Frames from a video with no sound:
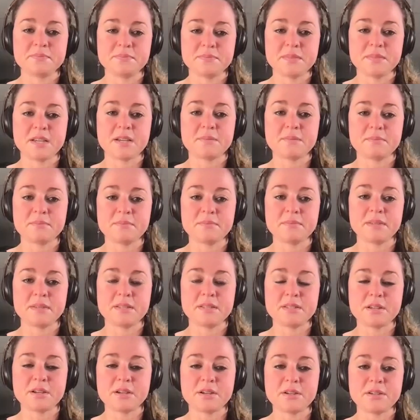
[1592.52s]
Yeah.
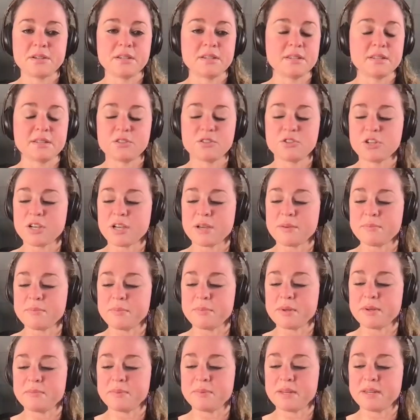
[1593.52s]
It's hard, this job,
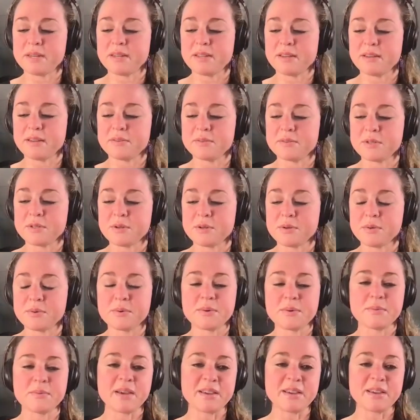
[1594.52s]
but
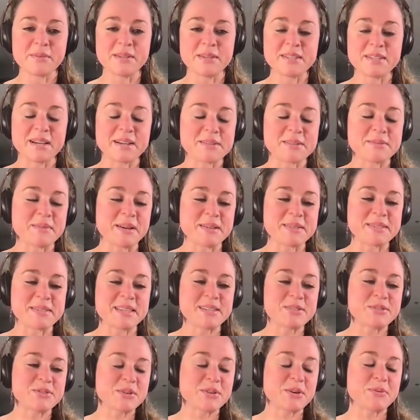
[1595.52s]
also like we talked about,
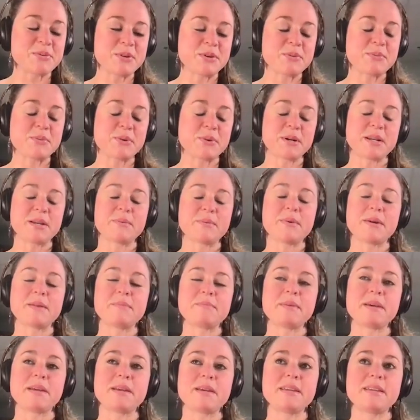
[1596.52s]
such a rewarding
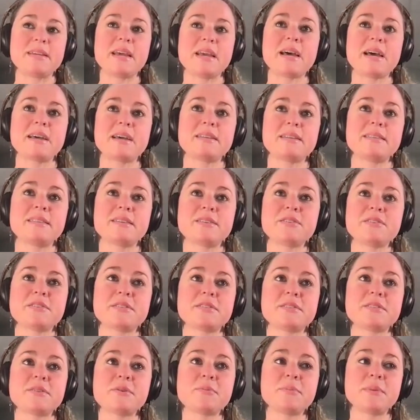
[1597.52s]
one. But yeah, there's
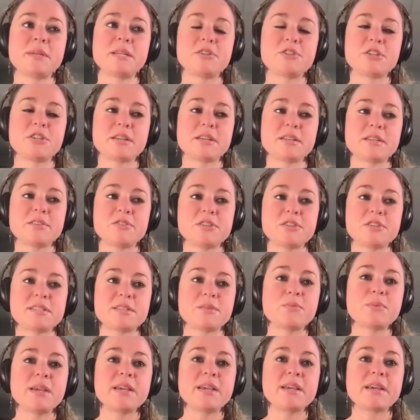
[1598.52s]
so many challenges
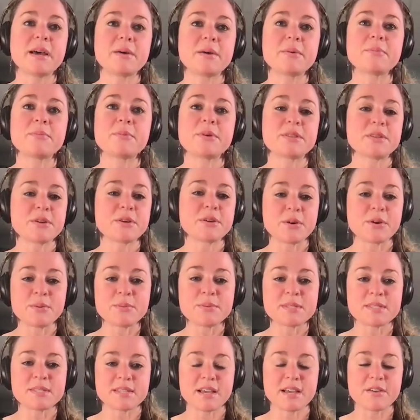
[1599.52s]
and we come with our
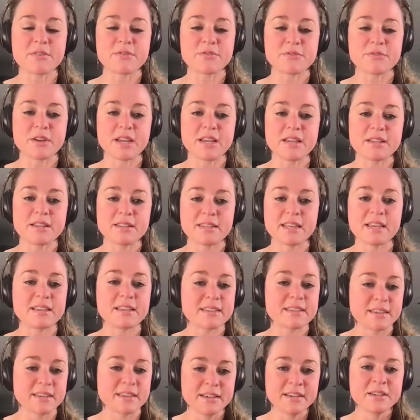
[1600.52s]
own stuff, right? Like